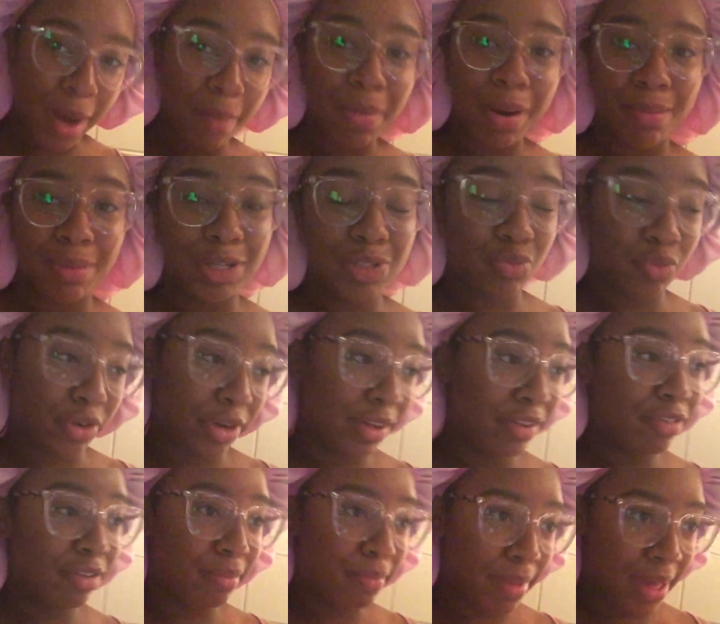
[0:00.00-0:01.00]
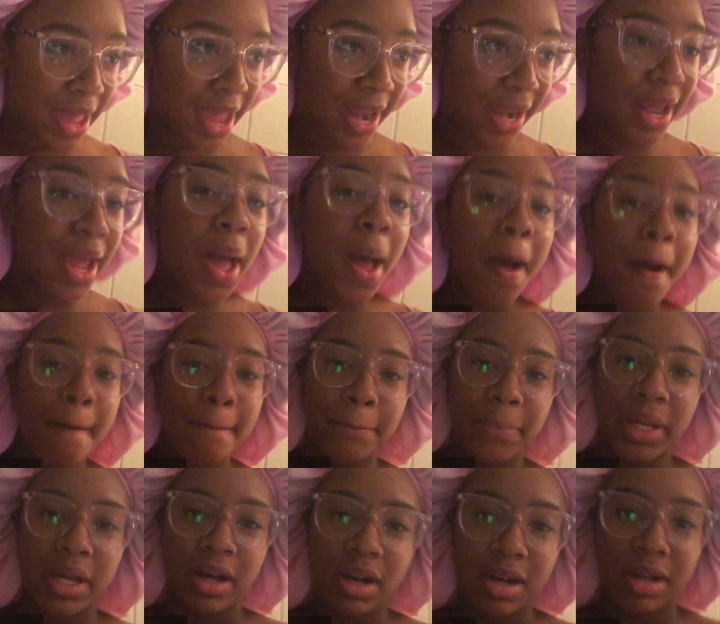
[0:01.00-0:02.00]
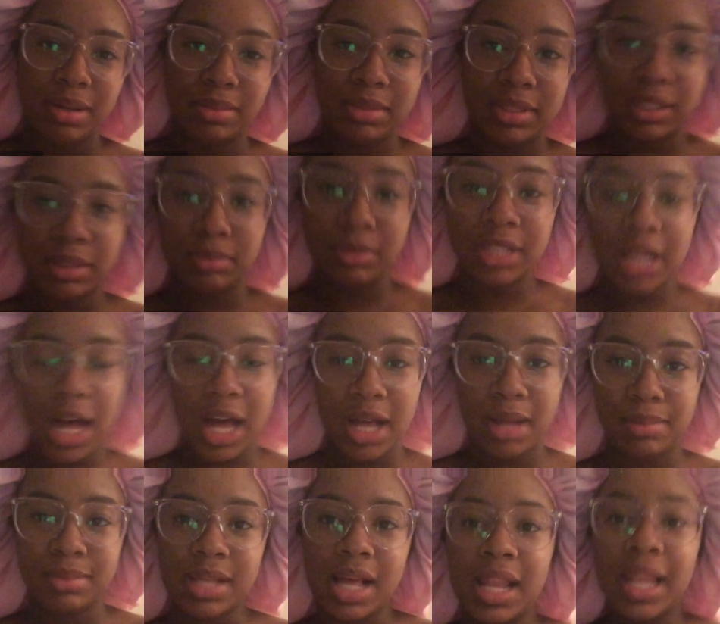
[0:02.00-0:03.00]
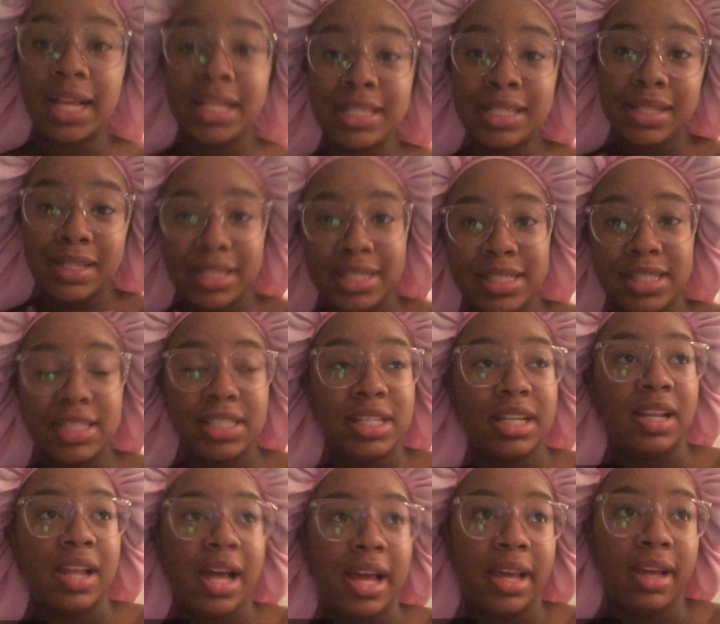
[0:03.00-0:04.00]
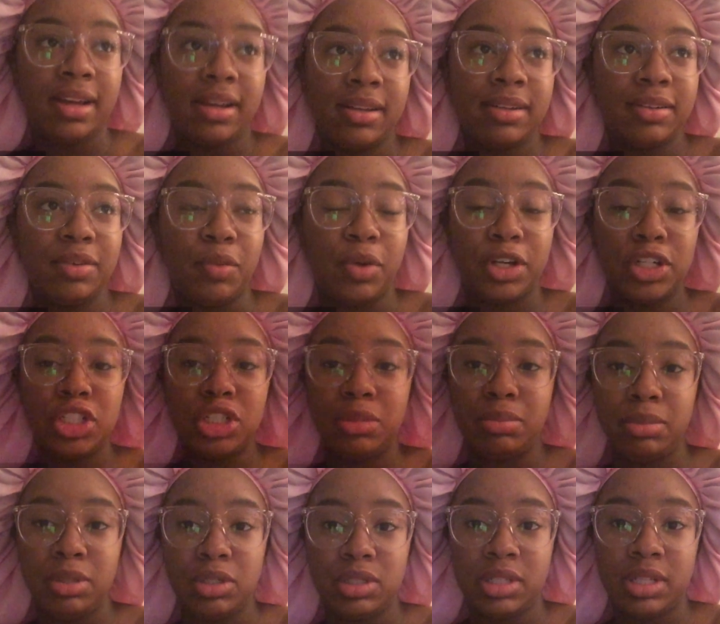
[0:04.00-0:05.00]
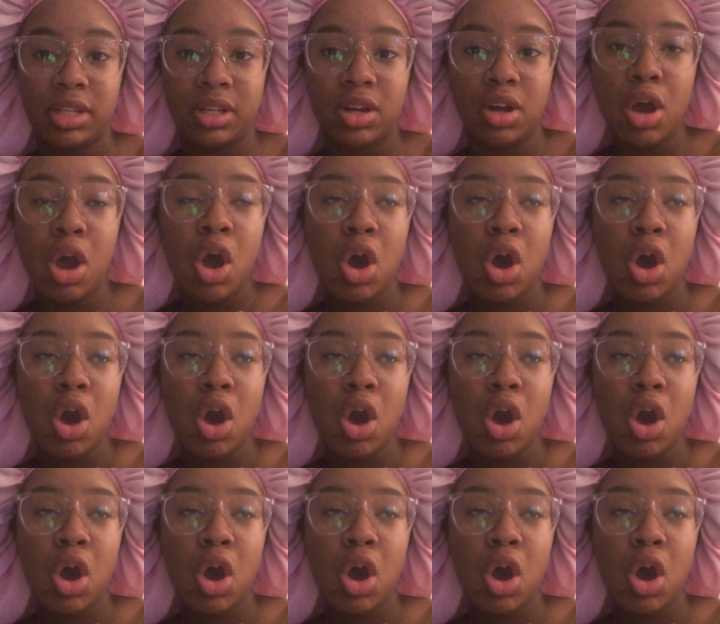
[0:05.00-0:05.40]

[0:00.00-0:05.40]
I'm almost ready for bed but um, sometimes I like to listen to like worship music